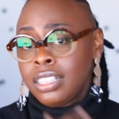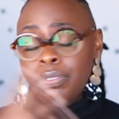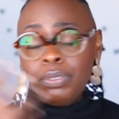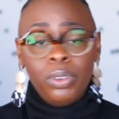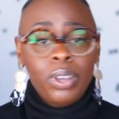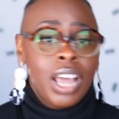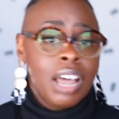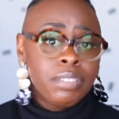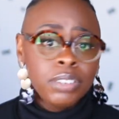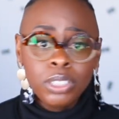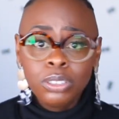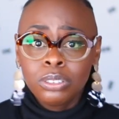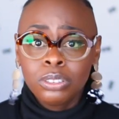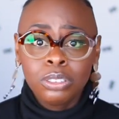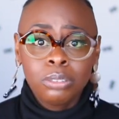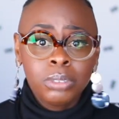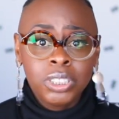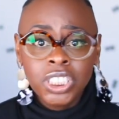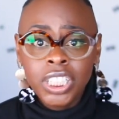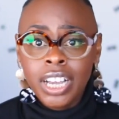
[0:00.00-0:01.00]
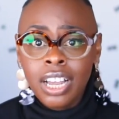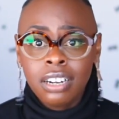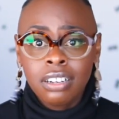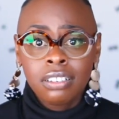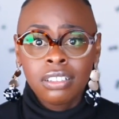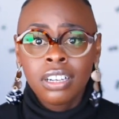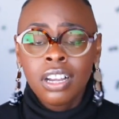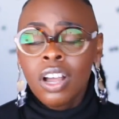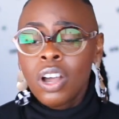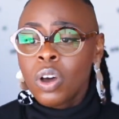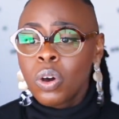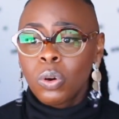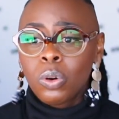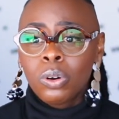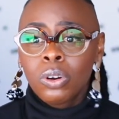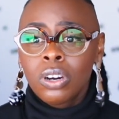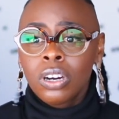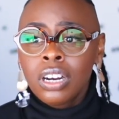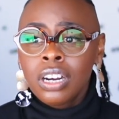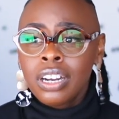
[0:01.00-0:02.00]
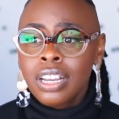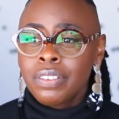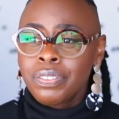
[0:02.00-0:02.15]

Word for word: and if you have a YouTube channel. Or